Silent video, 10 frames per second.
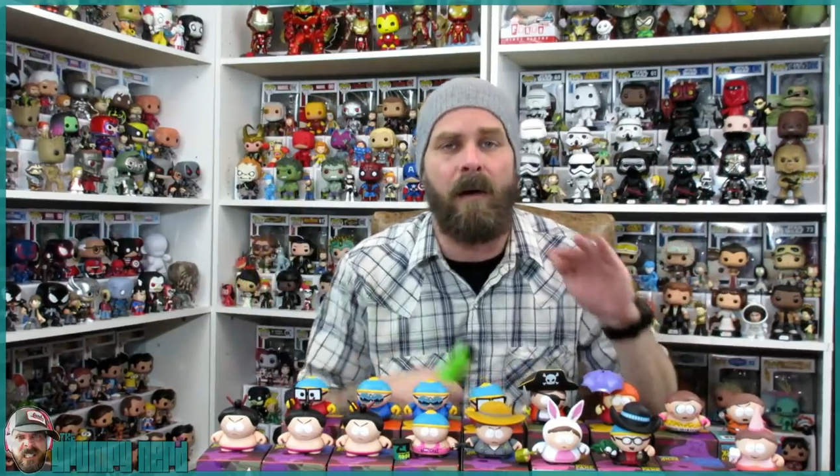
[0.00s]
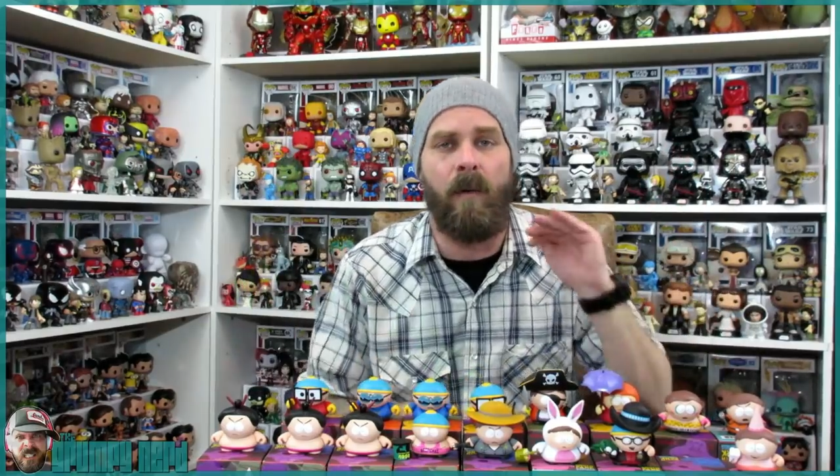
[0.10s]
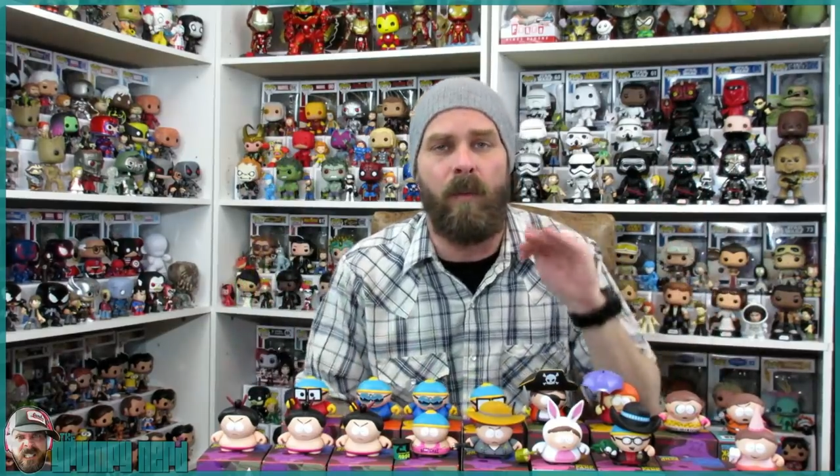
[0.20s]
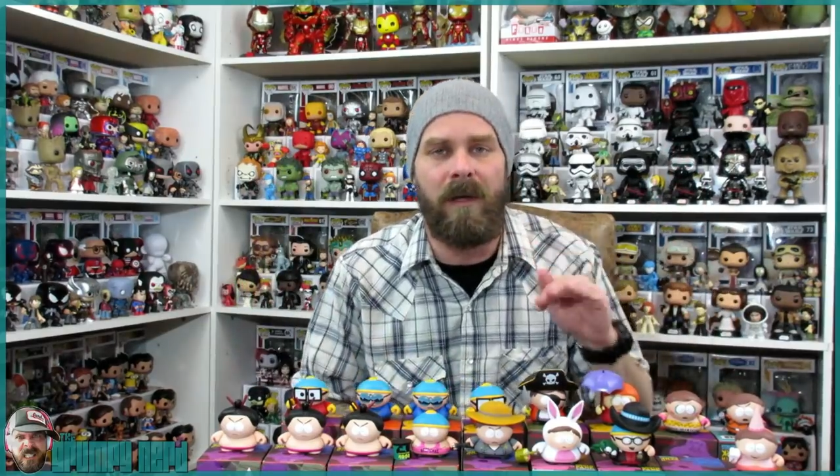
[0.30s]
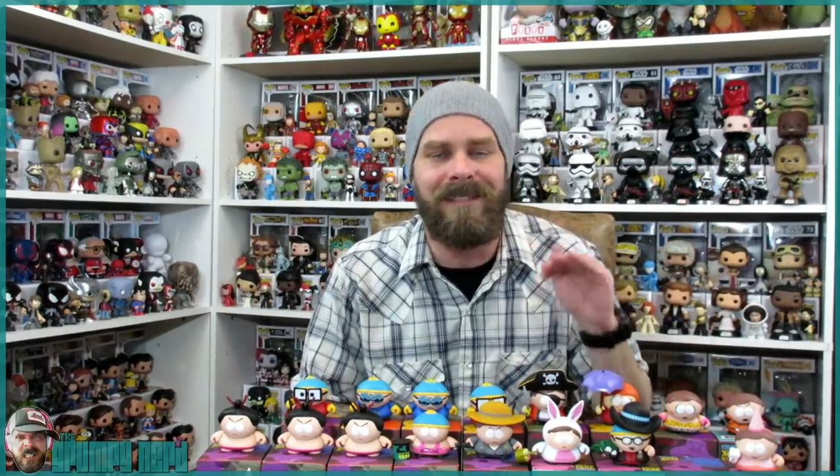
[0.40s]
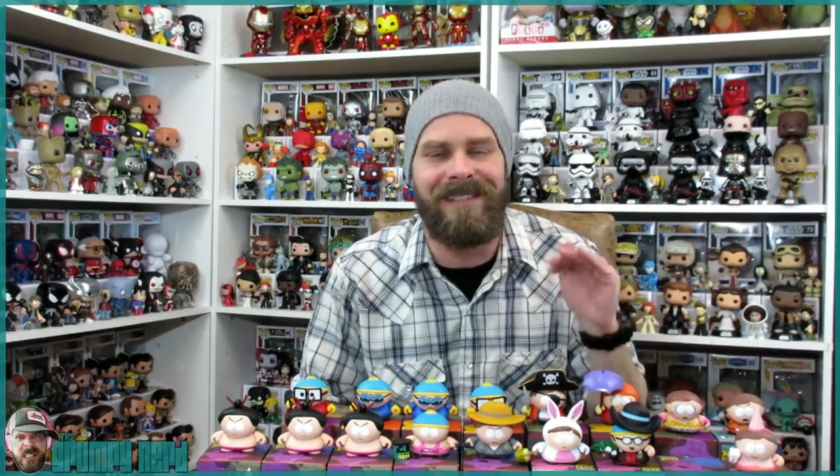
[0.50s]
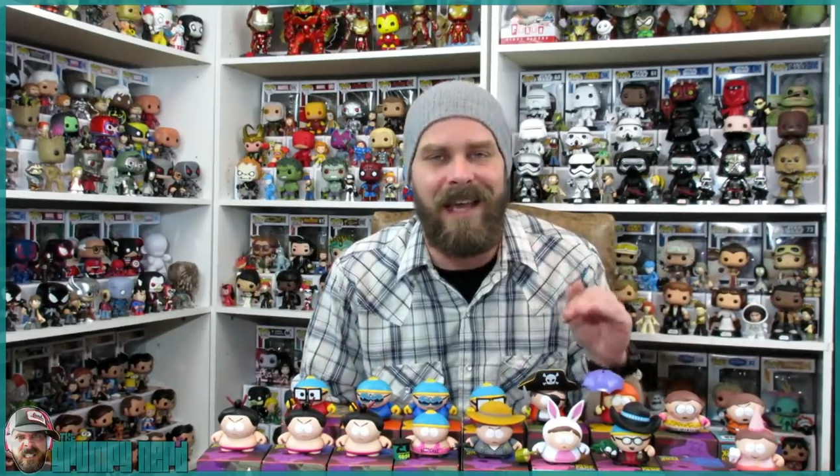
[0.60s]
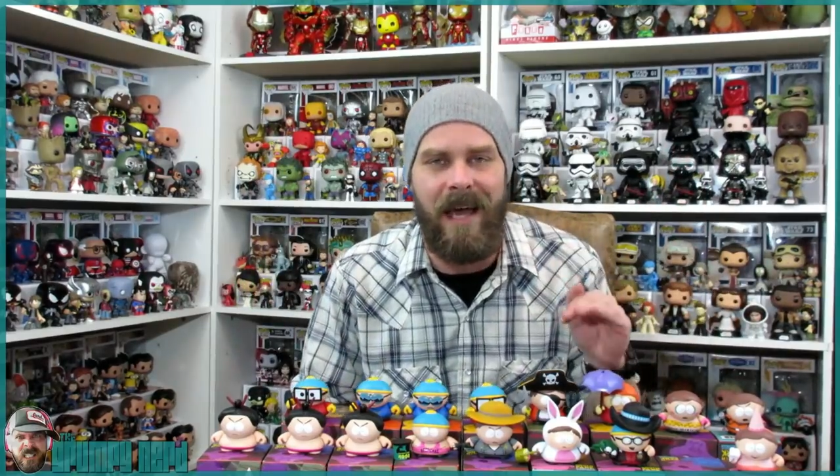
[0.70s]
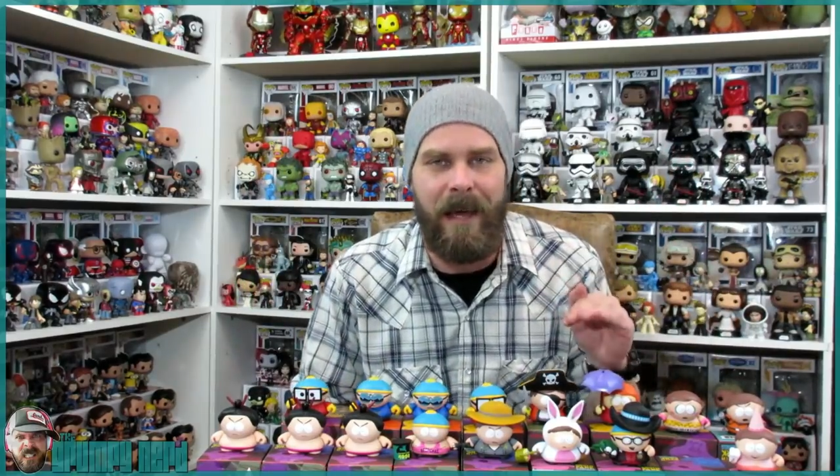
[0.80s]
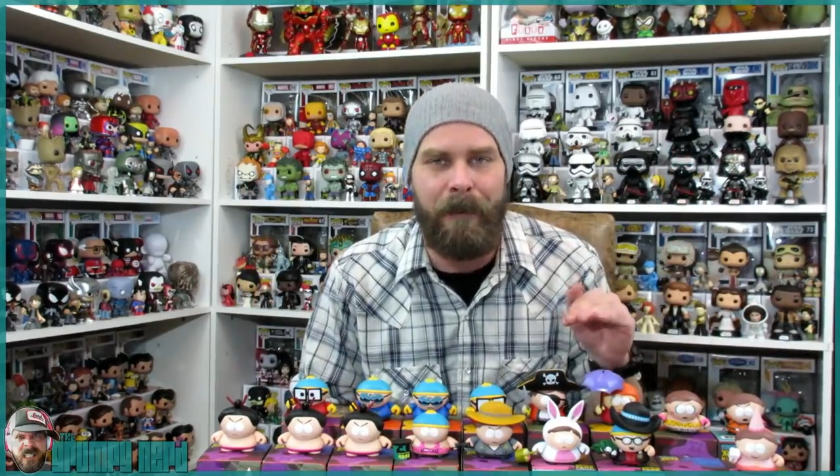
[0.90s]
Now, it will
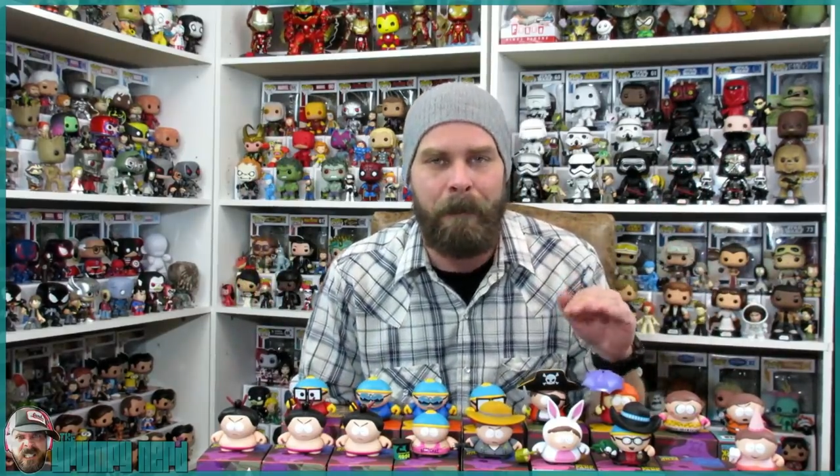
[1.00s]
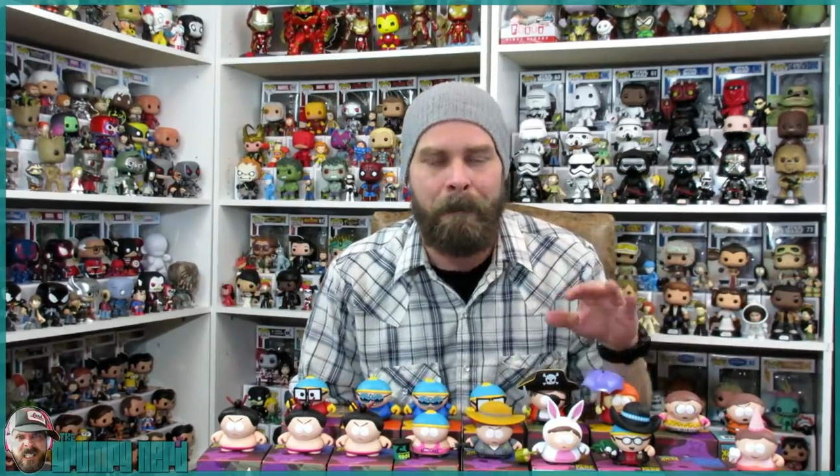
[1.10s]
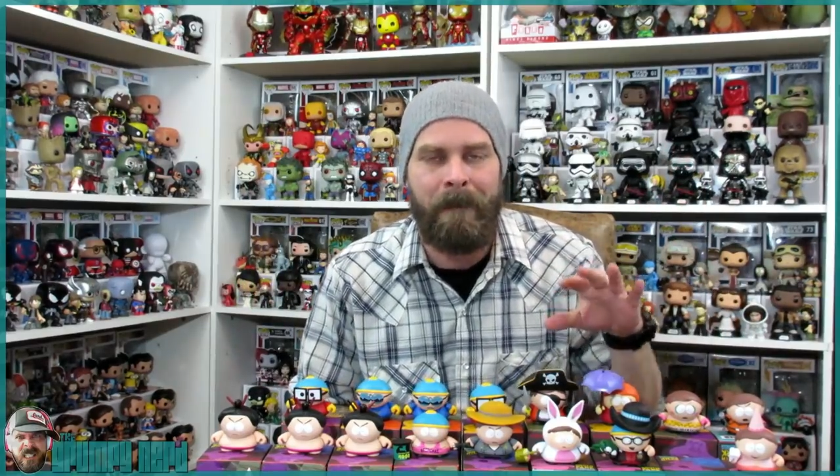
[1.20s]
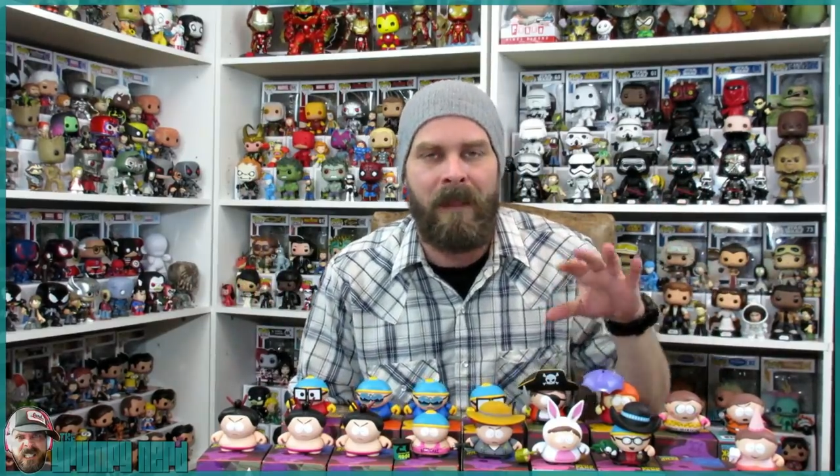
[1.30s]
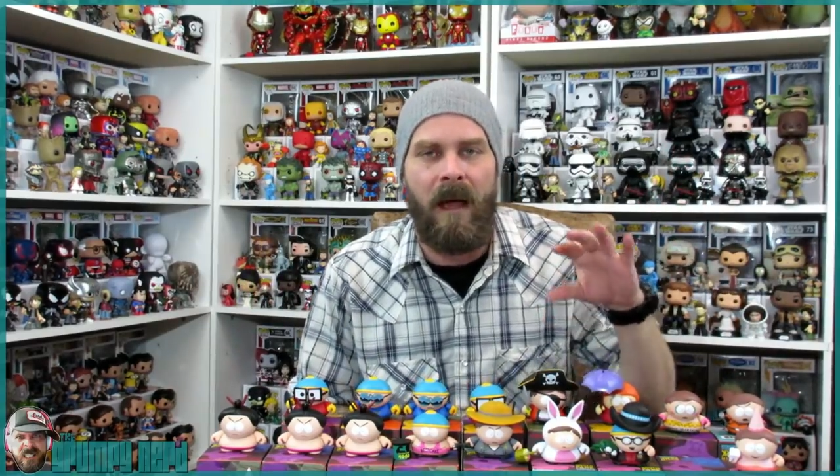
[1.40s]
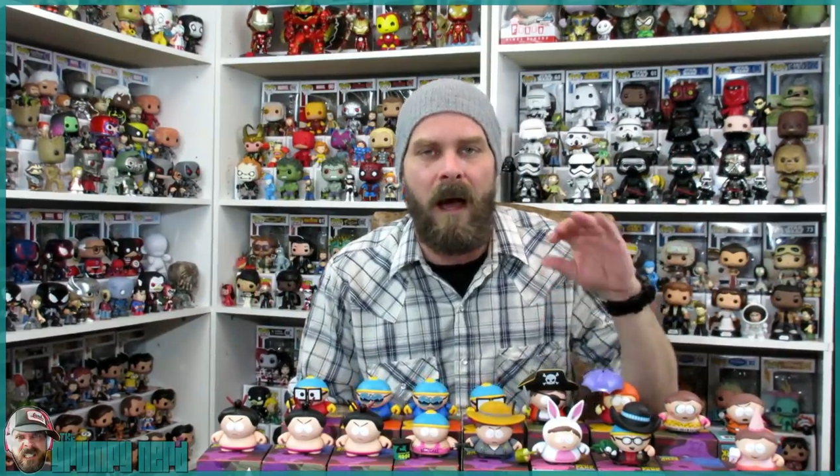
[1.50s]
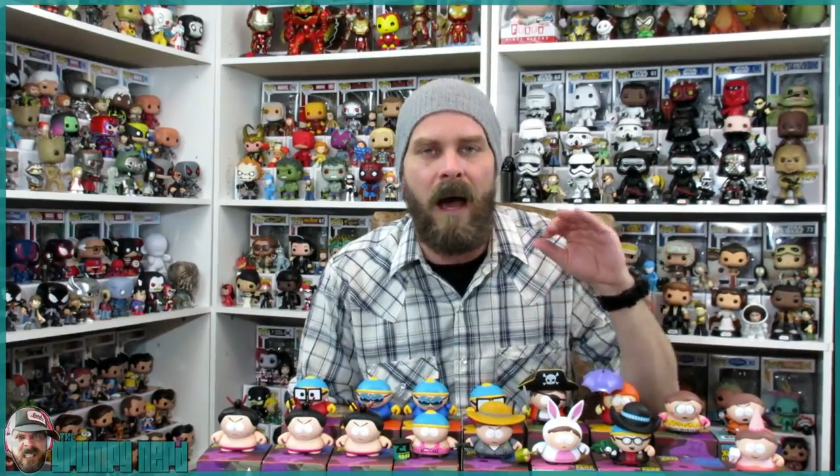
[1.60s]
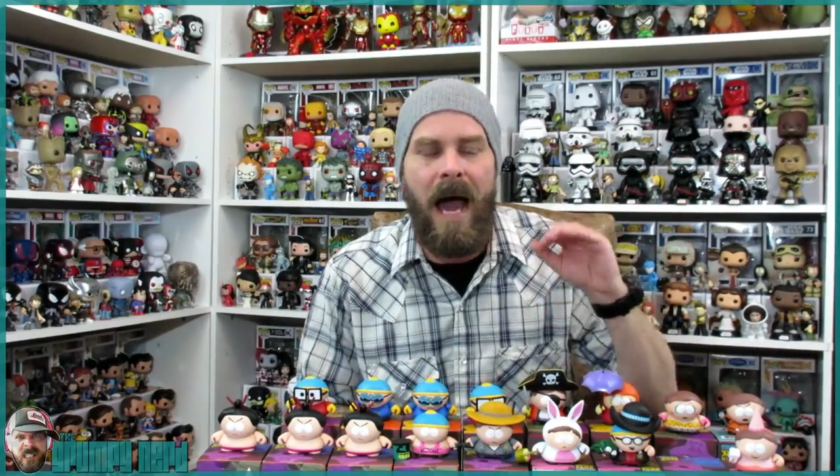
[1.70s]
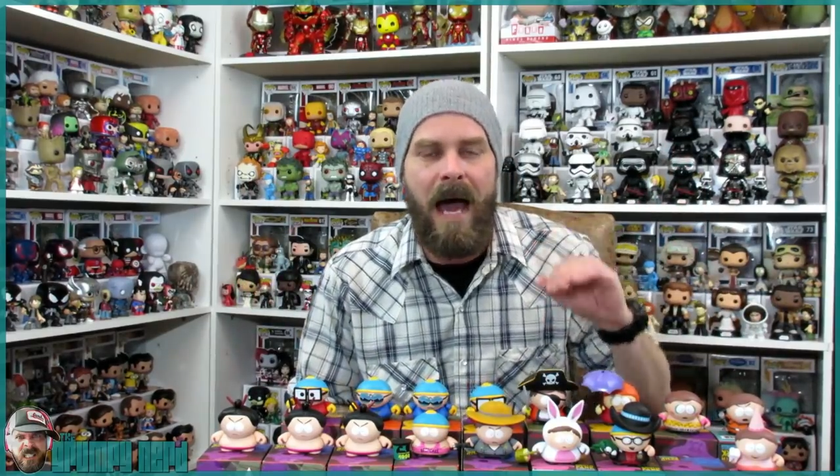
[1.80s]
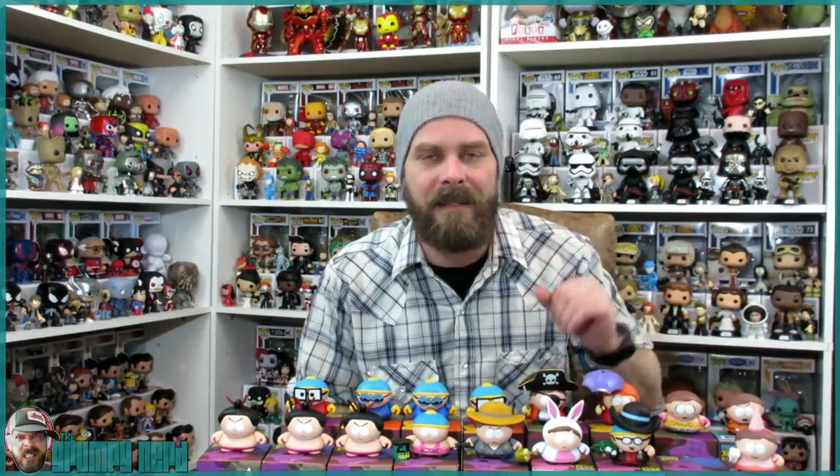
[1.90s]
say uh,